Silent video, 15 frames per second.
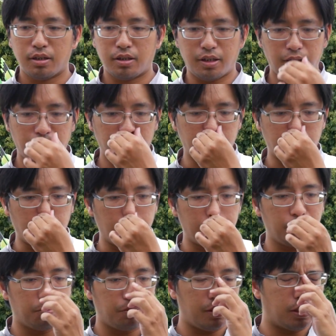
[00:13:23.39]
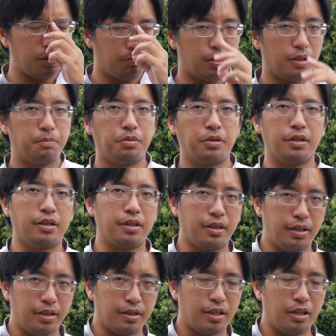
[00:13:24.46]
The other reason why breathing
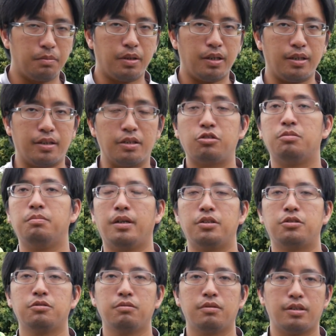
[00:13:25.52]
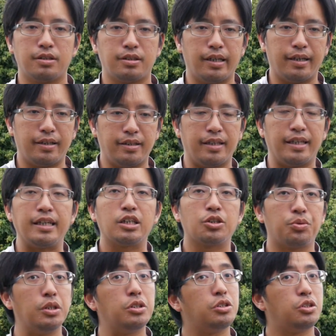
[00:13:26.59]
in can be detrimental is that it
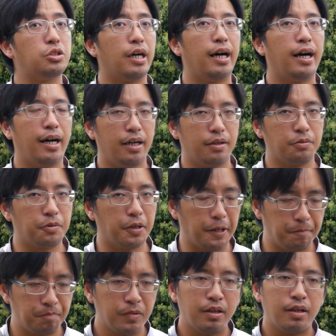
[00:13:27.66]
increases your heart rate.